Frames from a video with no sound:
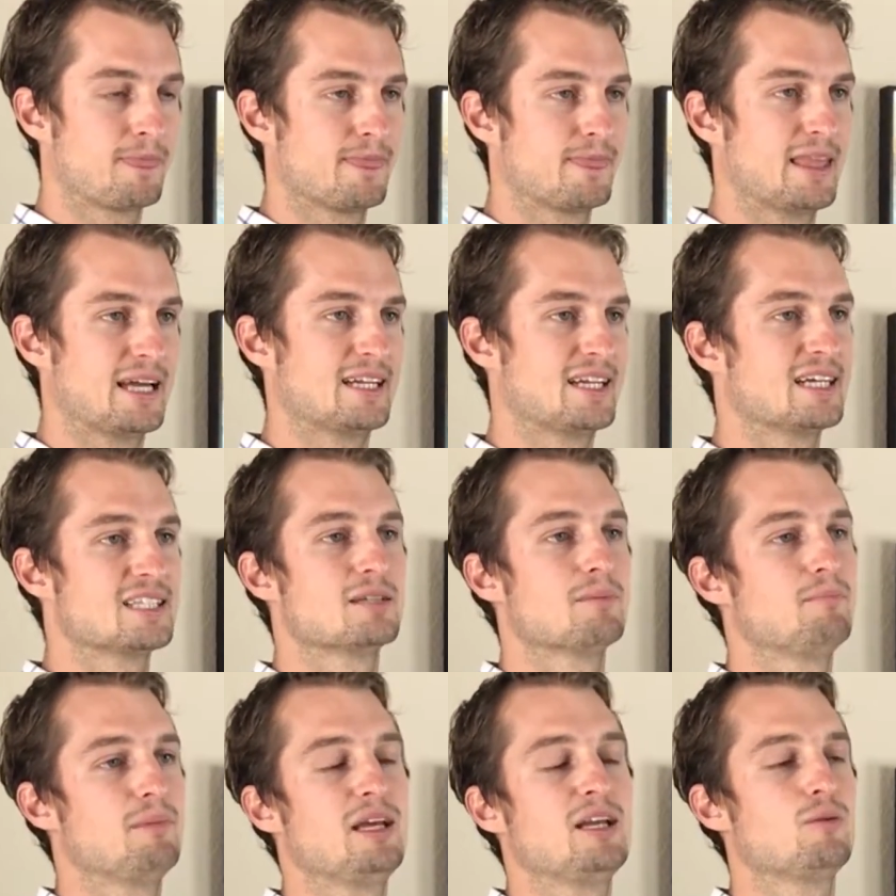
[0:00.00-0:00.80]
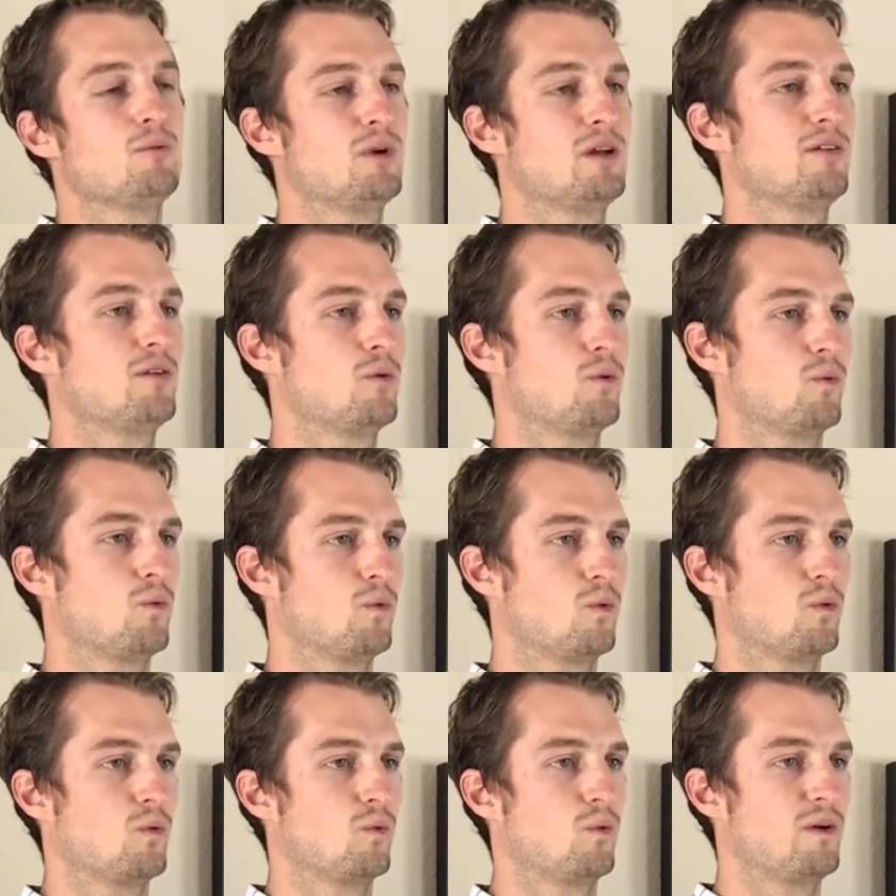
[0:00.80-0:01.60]
That doesn't mean
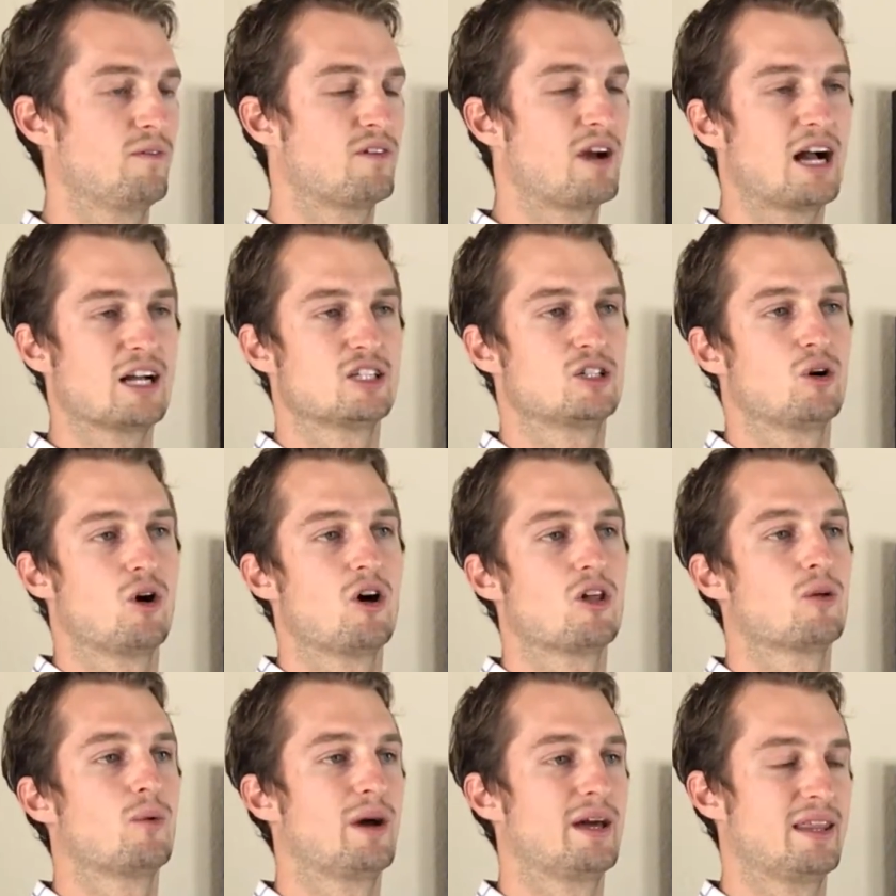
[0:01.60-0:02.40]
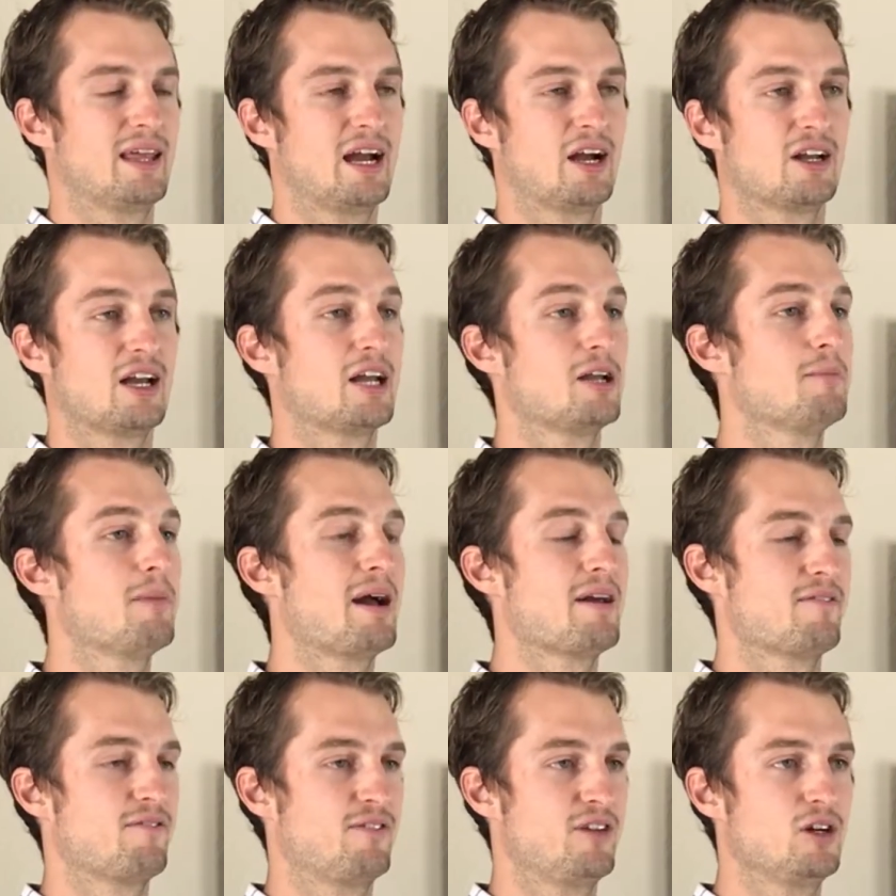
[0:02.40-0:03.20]
we've got you all the way there. Yeah, you
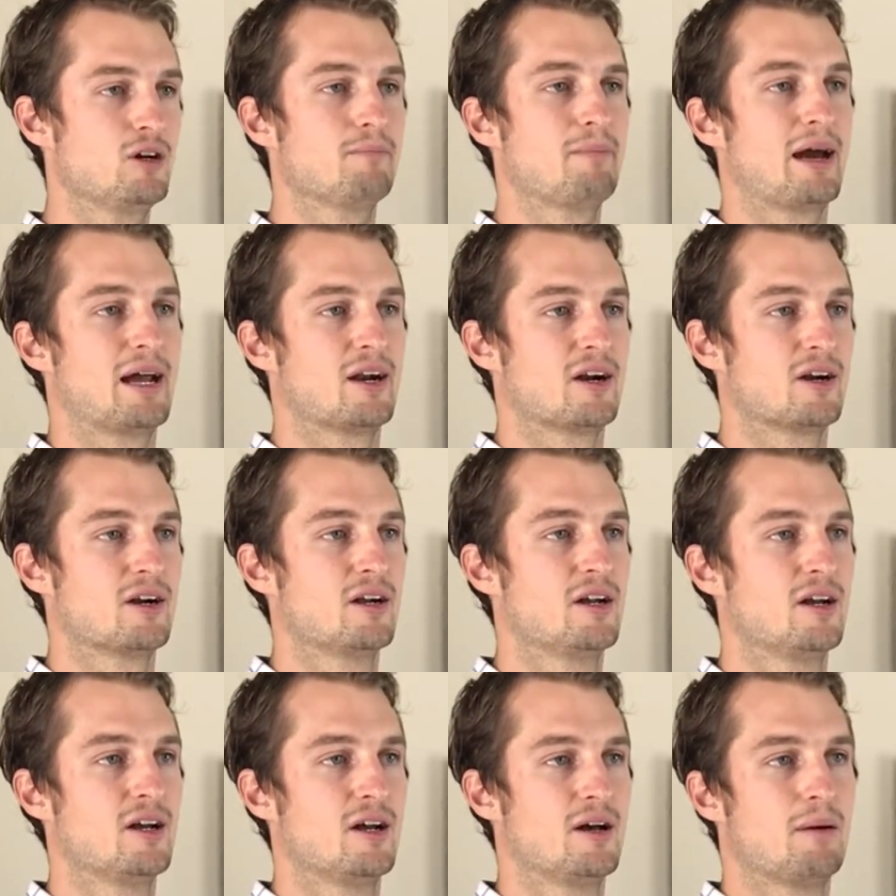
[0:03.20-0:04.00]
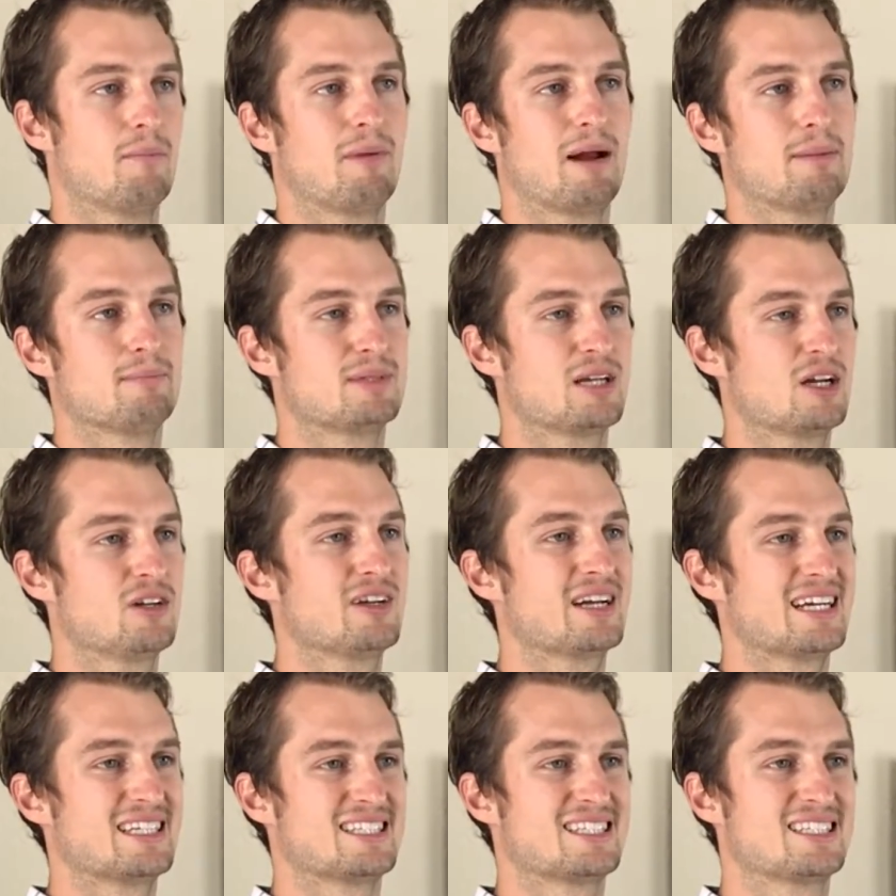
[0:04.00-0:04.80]
might feel better, but I'm
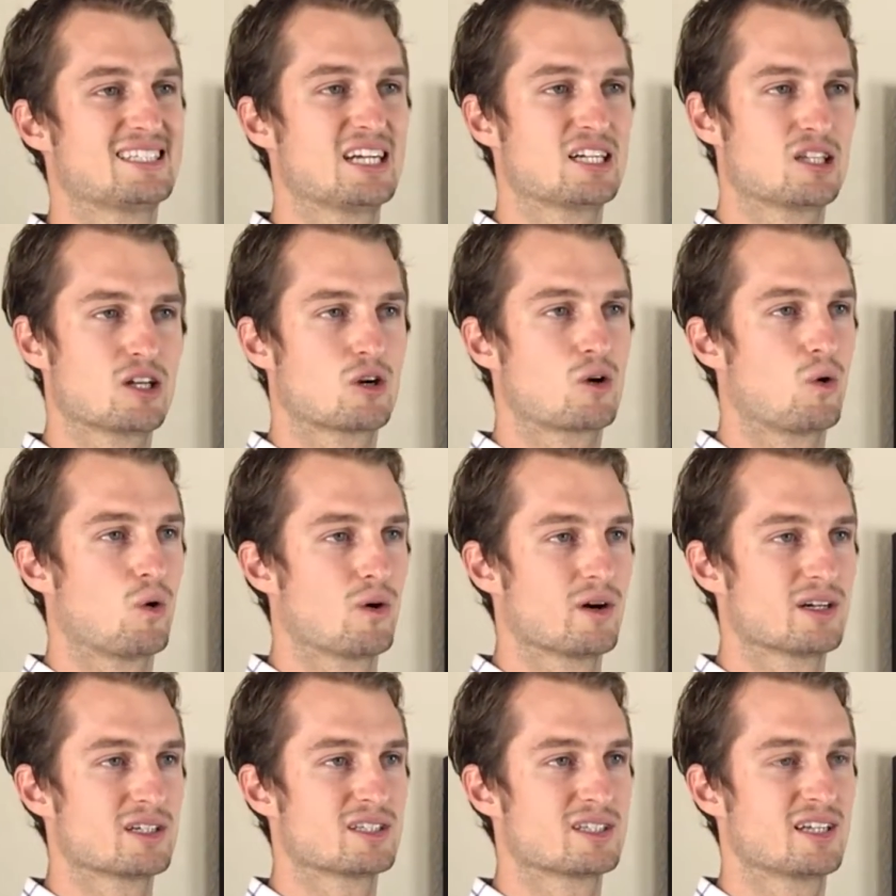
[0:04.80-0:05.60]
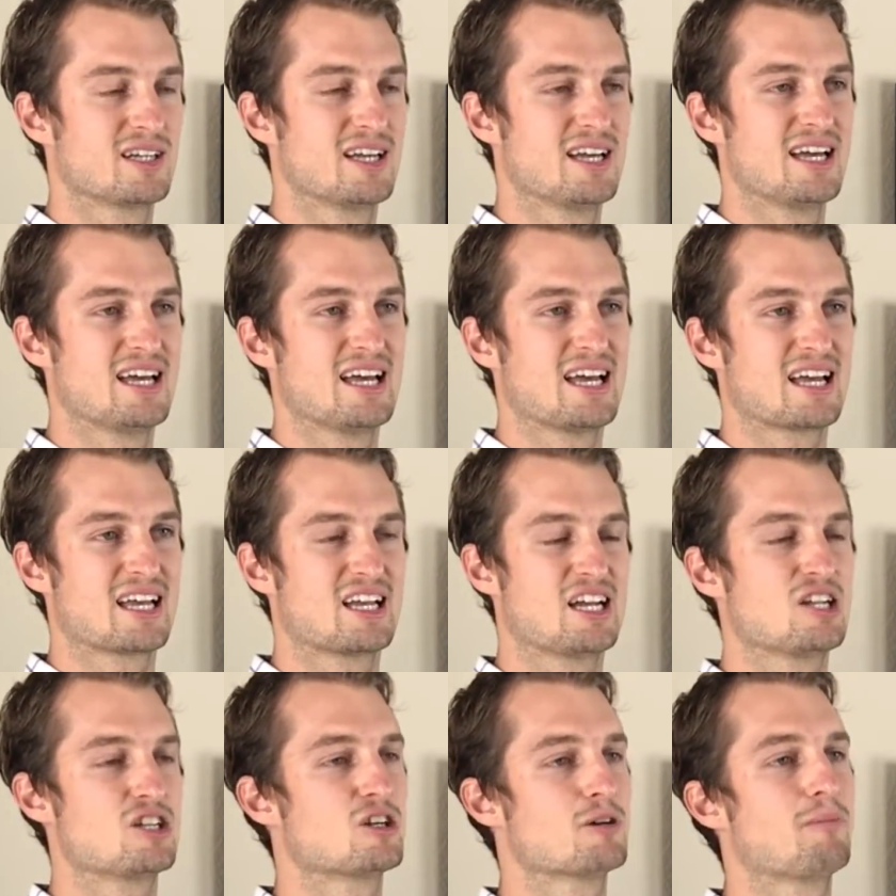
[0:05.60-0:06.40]
telling you guys, stick the course,
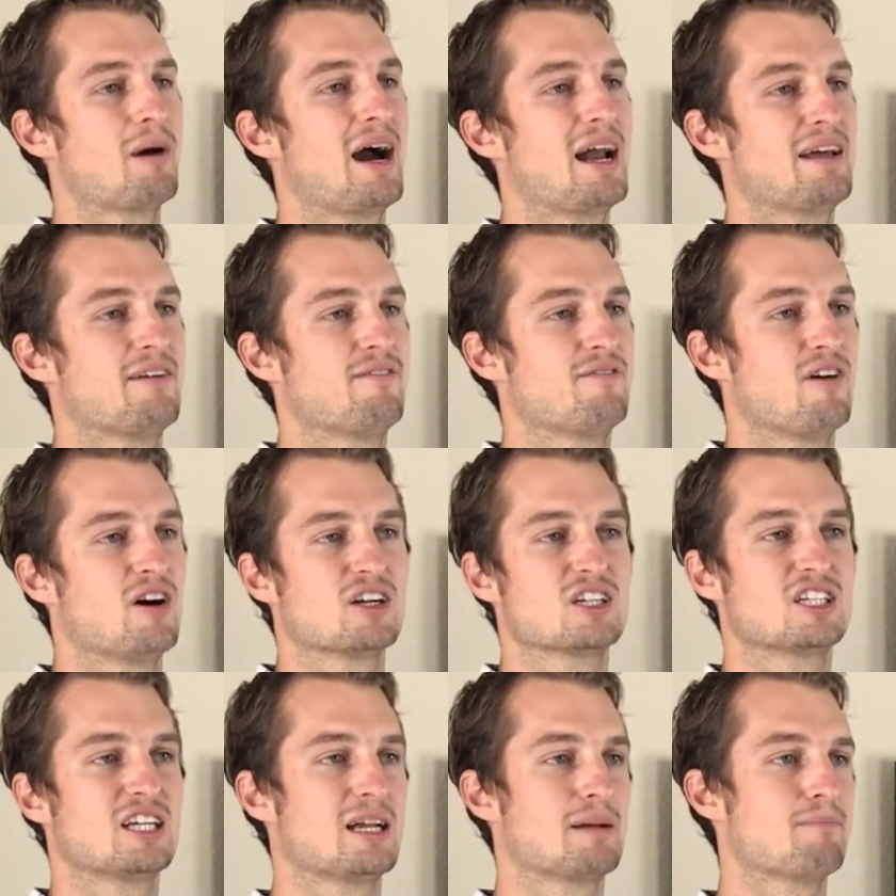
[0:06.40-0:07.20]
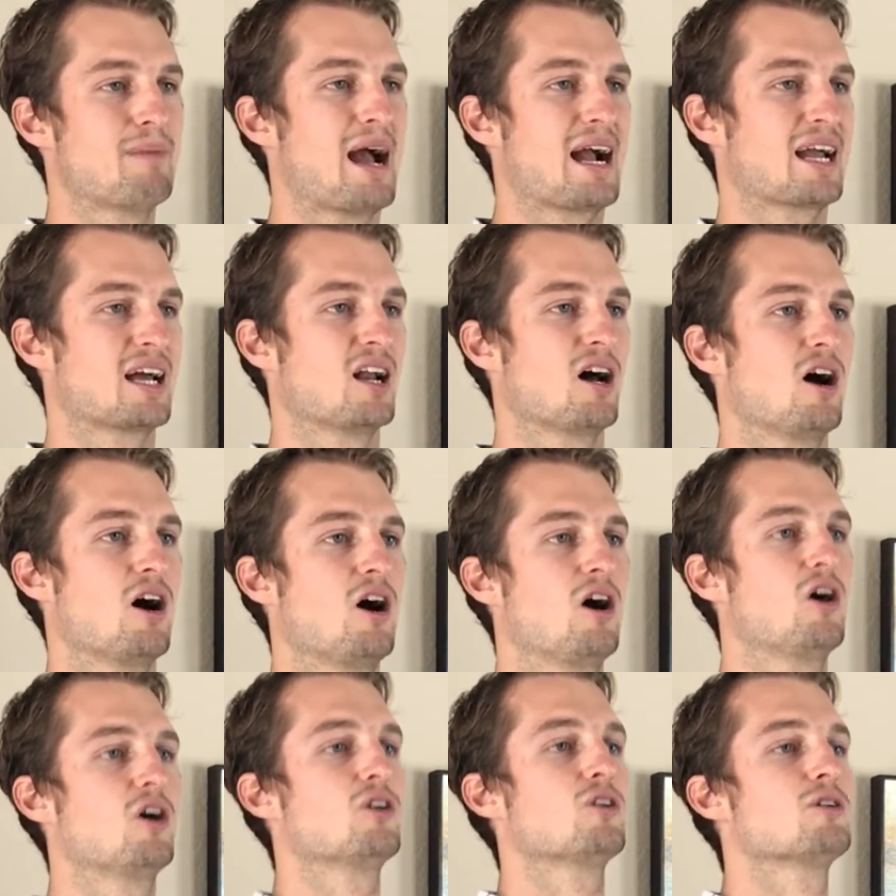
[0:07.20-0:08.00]
get your body functioning back at
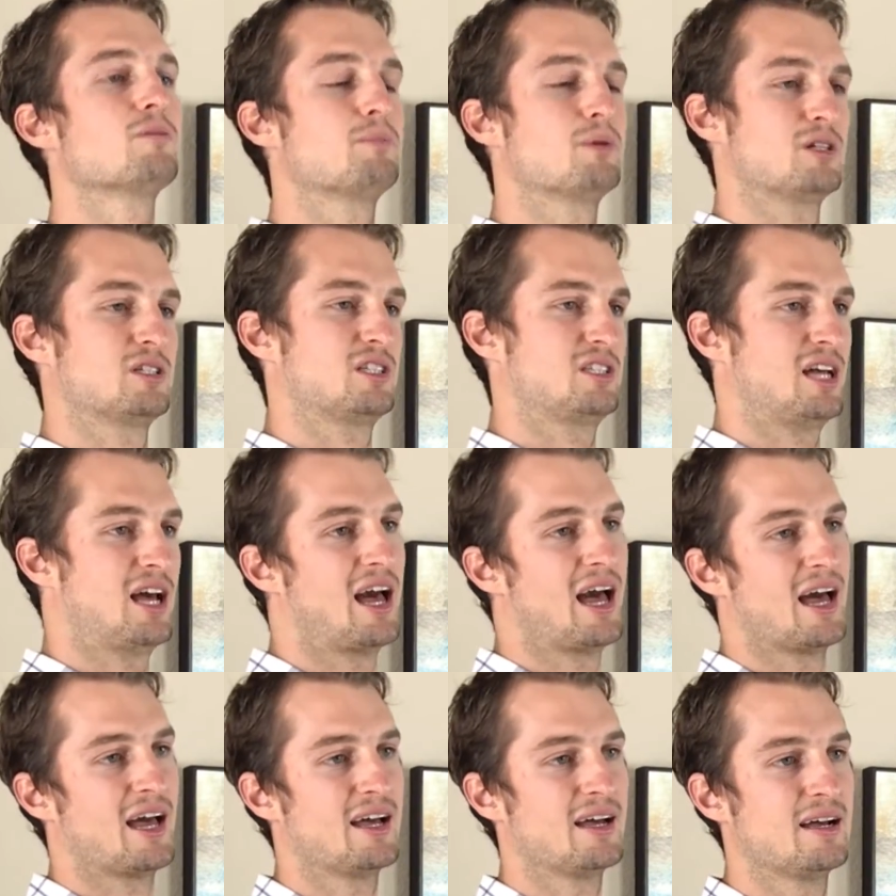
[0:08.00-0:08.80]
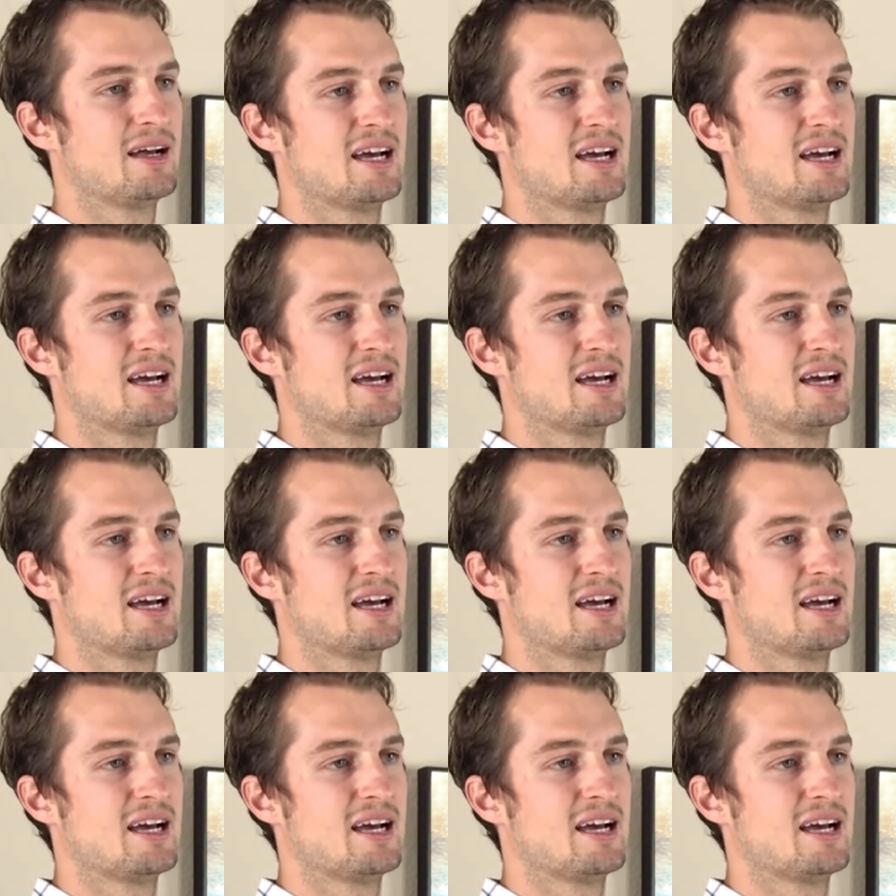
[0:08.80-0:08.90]
100%.